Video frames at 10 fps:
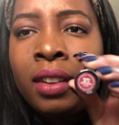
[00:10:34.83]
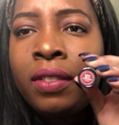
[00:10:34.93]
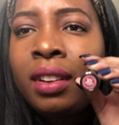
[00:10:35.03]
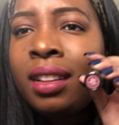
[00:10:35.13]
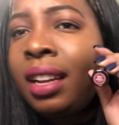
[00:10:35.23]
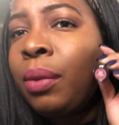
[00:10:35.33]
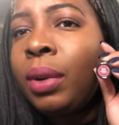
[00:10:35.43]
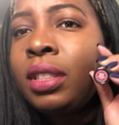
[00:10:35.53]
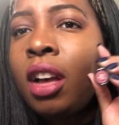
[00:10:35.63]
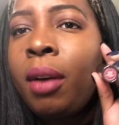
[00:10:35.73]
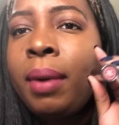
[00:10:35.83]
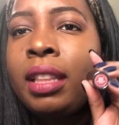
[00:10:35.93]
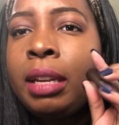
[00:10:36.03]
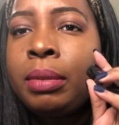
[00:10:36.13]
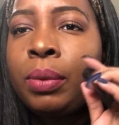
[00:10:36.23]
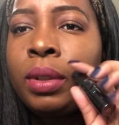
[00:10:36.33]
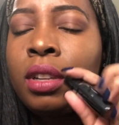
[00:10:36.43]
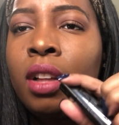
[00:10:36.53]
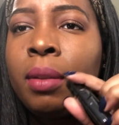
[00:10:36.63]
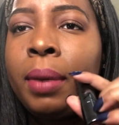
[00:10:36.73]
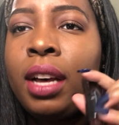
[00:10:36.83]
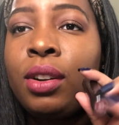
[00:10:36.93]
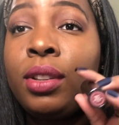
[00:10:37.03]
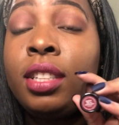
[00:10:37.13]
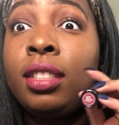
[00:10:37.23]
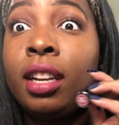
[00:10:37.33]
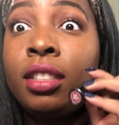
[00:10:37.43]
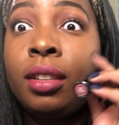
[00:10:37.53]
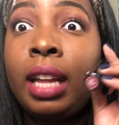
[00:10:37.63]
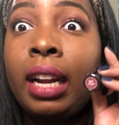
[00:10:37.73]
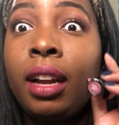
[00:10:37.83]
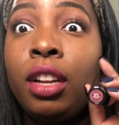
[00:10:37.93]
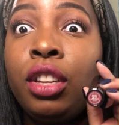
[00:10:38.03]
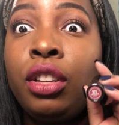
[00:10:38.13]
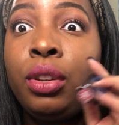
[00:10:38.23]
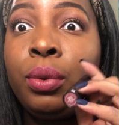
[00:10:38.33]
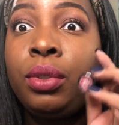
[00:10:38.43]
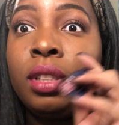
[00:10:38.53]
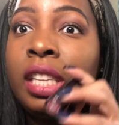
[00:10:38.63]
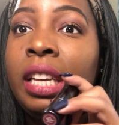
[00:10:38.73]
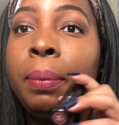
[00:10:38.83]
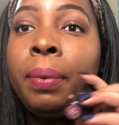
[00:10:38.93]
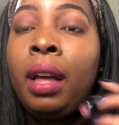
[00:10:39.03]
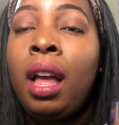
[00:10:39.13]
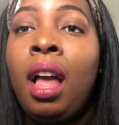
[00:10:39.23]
feel like what's on my lips and what's on the bottle is such a huge leap.